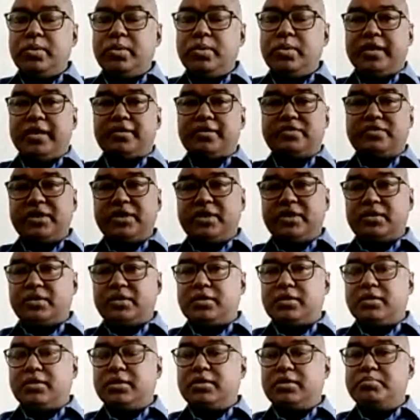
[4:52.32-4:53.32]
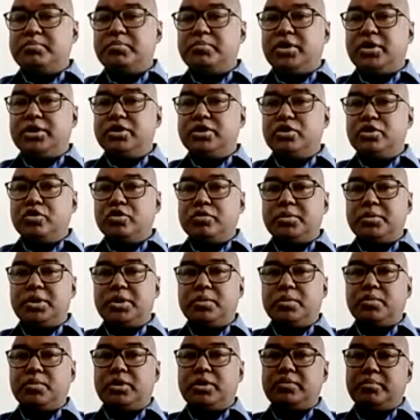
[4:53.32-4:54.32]
Well, I think, uh, you know,
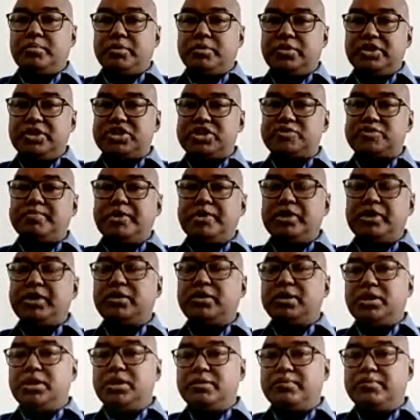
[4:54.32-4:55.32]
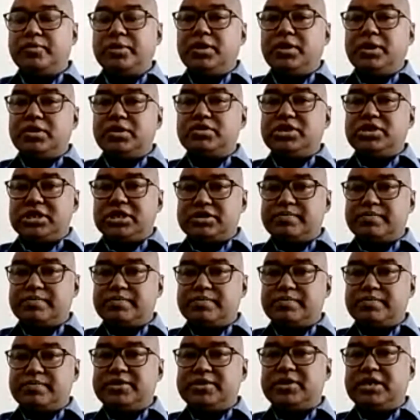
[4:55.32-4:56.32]
uh, this particular
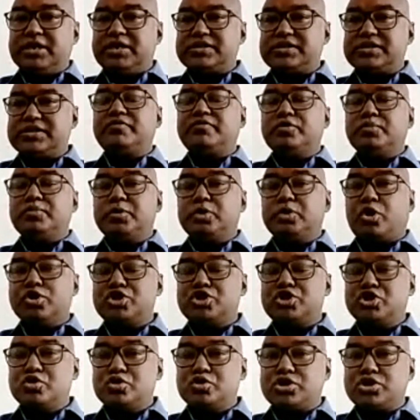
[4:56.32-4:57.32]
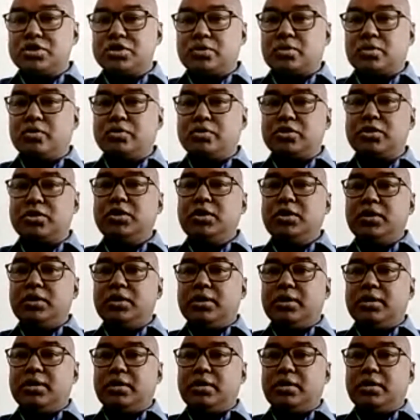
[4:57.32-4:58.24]
judgment that has come from the, Constitutional Court